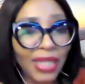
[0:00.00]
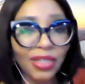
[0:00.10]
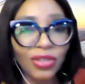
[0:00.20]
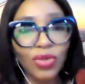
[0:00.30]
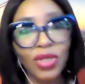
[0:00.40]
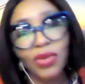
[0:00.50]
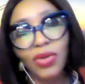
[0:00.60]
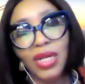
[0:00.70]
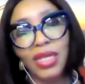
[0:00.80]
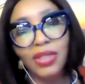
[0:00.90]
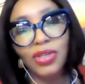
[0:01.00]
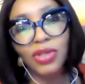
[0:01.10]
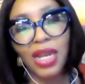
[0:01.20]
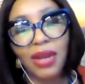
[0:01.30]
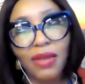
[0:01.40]
into in an organization.
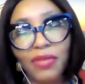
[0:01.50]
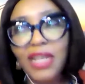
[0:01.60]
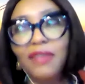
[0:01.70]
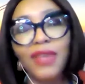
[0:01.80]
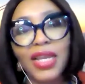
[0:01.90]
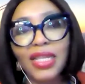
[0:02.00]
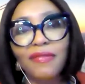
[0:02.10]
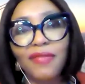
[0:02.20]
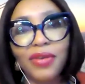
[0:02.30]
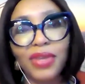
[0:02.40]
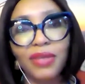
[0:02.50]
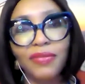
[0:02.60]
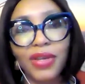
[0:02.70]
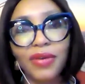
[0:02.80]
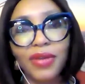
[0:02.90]
I really find that very,
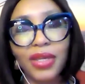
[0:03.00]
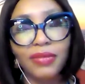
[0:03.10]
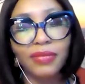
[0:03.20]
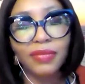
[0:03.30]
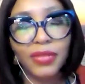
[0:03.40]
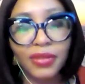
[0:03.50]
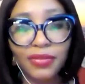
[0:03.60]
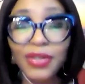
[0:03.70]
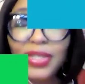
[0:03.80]
very, very